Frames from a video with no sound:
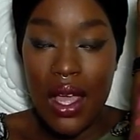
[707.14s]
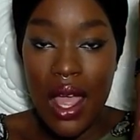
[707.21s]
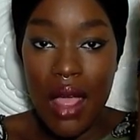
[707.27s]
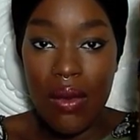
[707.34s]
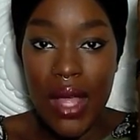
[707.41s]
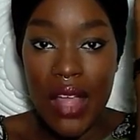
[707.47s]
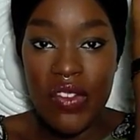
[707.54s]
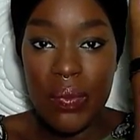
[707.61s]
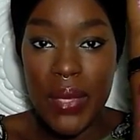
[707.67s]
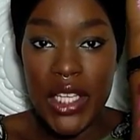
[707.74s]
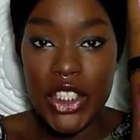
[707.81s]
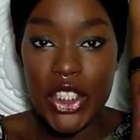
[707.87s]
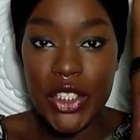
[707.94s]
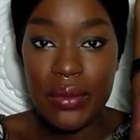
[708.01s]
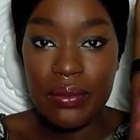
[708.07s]
I will have a
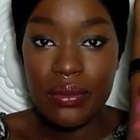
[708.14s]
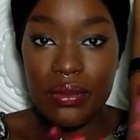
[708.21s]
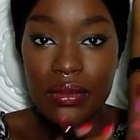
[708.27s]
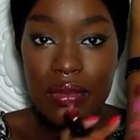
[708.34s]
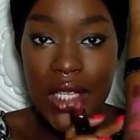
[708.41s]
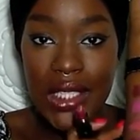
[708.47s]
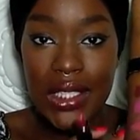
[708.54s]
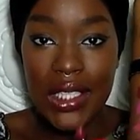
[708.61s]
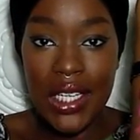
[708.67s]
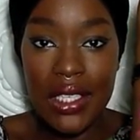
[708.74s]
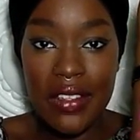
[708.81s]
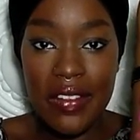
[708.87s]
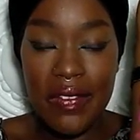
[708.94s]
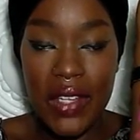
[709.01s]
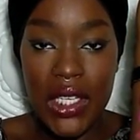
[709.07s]
picture at the
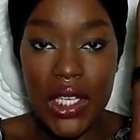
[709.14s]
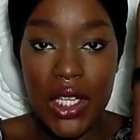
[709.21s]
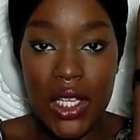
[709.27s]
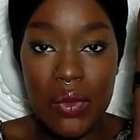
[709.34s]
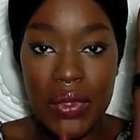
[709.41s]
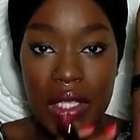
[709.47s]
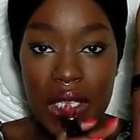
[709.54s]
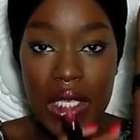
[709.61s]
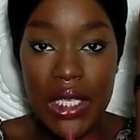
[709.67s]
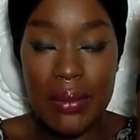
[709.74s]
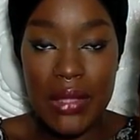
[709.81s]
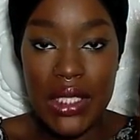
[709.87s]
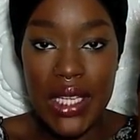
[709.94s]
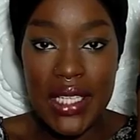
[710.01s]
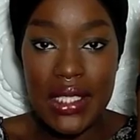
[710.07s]
end of the video with the
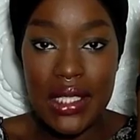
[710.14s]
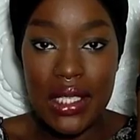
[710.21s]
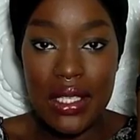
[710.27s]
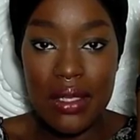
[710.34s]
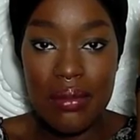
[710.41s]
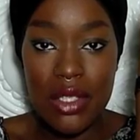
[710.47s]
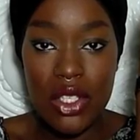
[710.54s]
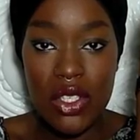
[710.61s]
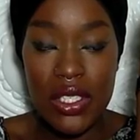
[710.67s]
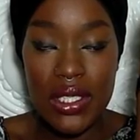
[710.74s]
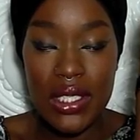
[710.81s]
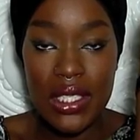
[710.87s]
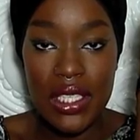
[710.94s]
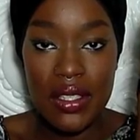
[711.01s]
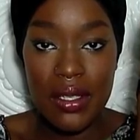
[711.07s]
names next to them so you
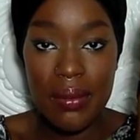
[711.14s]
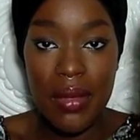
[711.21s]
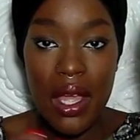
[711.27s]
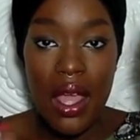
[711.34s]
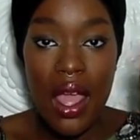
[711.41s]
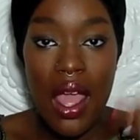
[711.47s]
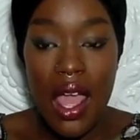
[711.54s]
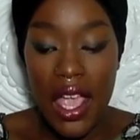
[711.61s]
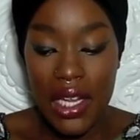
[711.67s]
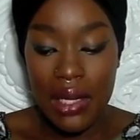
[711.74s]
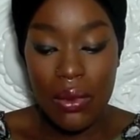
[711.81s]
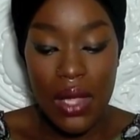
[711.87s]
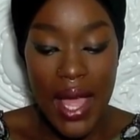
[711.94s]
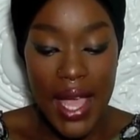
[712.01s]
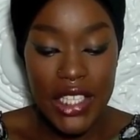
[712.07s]
can see them. And
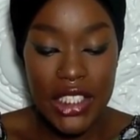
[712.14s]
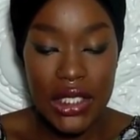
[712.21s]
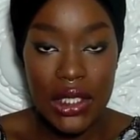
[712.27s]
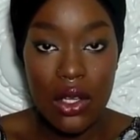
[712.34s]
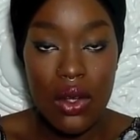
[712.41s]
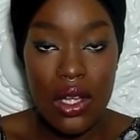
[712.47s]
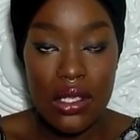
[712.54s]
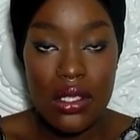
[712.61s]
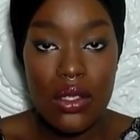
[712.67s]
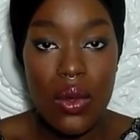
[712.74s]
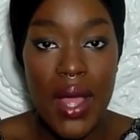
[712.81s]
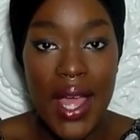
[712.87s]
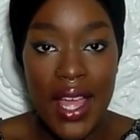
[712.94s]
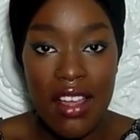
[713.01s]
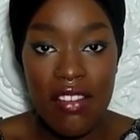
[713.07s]
I will actually also
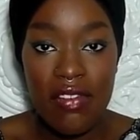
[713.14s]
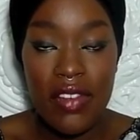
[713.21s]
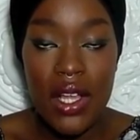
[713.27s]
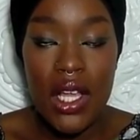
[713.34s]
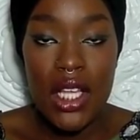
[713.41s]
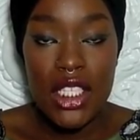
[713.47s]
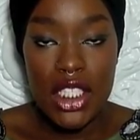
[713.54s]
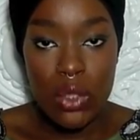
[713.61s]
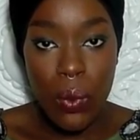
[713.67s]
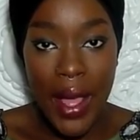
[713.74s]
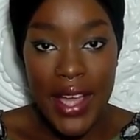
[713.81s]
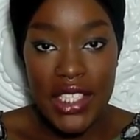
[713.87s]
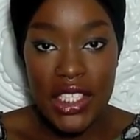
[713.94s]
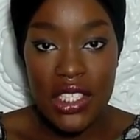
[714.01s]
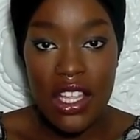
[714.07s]
have
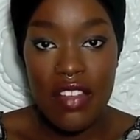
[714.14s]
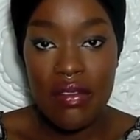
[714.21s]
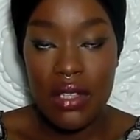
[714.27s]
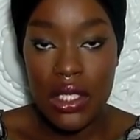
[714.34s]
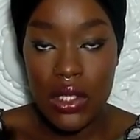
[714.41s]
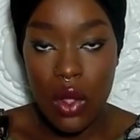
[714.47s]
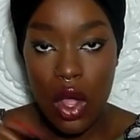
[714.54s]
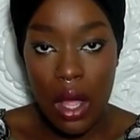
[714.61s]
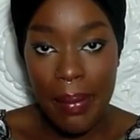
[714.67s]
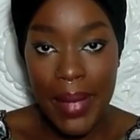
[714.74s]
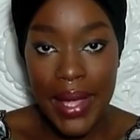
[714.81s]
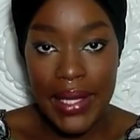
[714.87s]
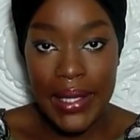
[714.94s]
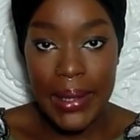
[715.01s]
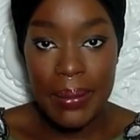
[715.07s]
swatches of these on
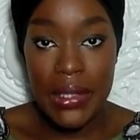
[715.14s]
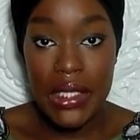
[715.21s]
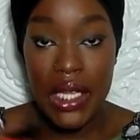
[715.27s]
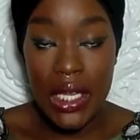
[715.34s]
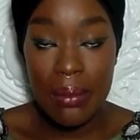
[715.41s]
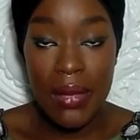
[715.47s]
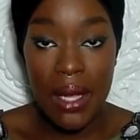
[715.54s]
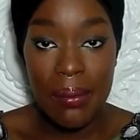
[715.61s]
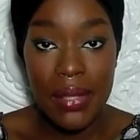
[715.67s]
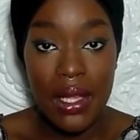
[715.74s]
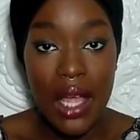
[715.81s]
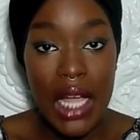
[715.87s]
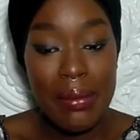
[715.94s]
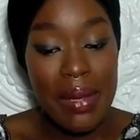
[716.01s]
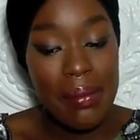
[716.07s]
my lips in my
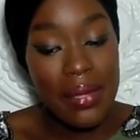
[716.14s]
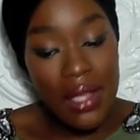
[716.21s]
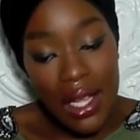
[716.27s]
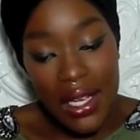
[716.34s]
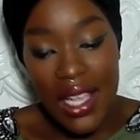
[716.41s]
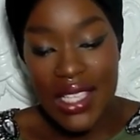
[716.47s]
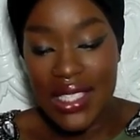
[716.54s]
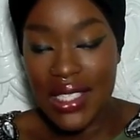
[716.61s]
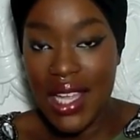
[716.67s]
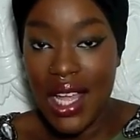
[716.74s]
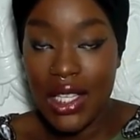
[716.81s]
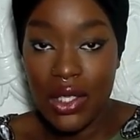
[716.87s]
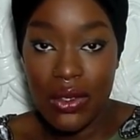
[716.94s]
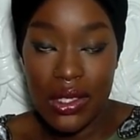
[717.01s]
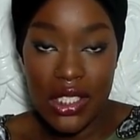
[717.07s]
blog. My blog has
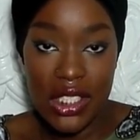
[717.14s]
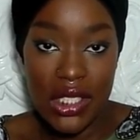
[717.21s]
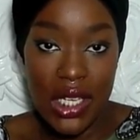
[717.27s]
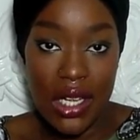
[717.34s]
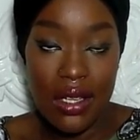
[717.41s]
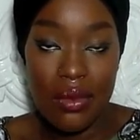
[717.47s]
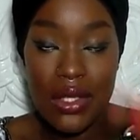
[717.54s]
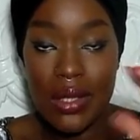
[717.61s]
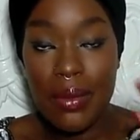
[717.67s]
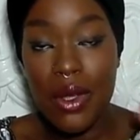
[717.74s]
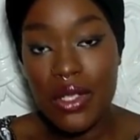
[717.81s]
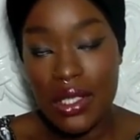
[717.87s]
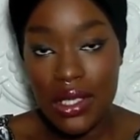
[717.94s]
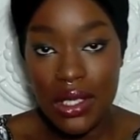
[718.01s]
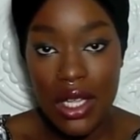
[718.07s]
not launched yet. It was
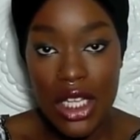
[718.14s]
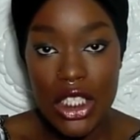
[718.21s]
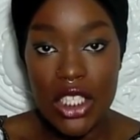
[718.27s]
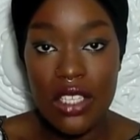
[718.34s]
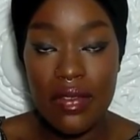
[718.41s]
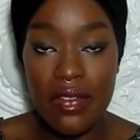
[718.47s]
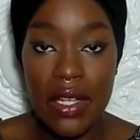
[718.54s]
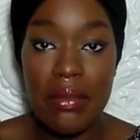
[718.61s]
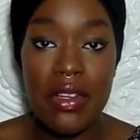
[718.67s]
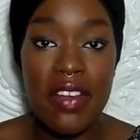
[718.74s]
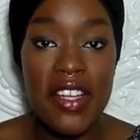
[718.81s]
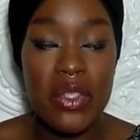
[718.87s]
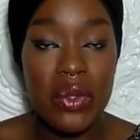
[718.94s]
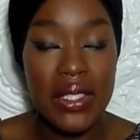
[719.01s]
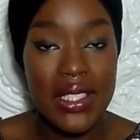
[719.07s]
supposed to launch on
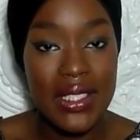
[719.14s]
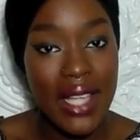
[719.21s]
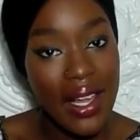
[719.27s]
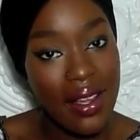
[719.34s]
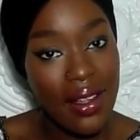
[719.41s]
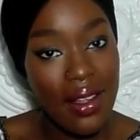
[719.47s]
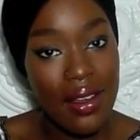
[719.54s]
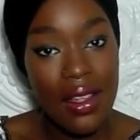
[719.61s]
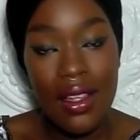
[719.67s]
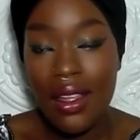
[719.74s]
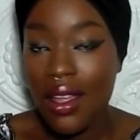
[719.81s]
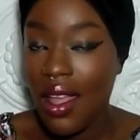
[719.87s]
February twenty-second.